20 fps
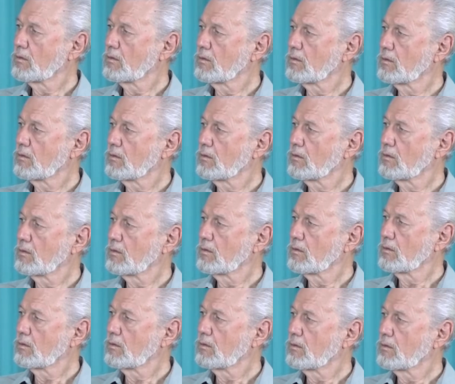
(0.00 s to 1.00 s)

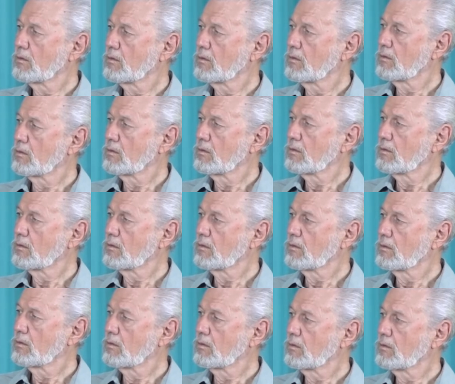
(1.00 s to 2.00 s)

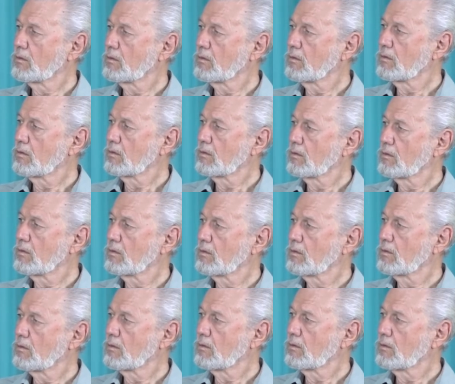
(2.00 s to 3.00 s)

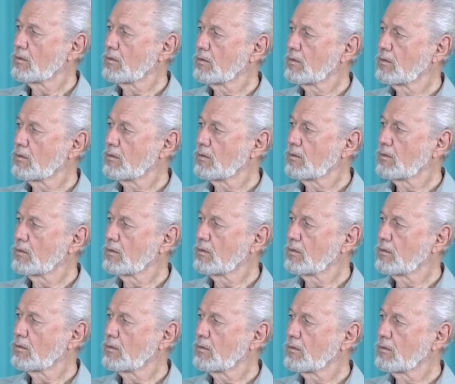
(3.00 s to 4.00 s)

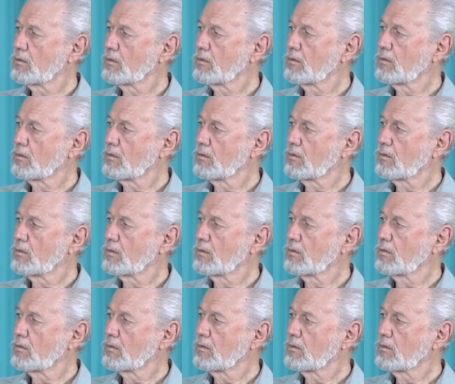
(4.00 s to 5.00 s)

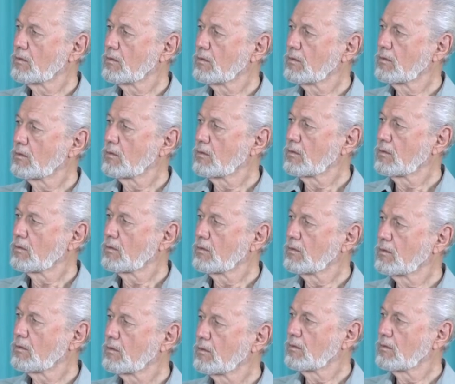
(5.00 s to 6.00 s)

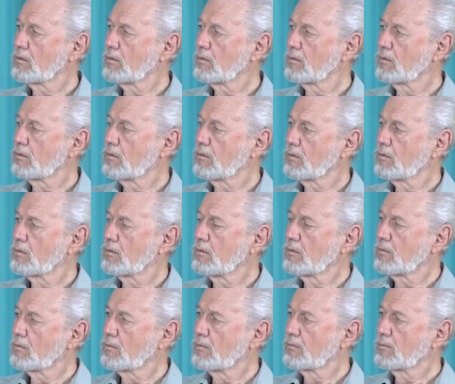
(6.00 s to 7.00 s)

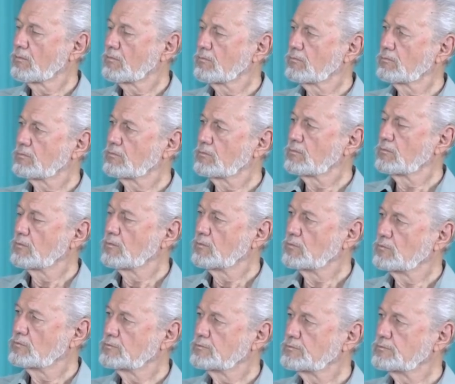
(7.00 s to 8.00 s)
The person shown says nothing.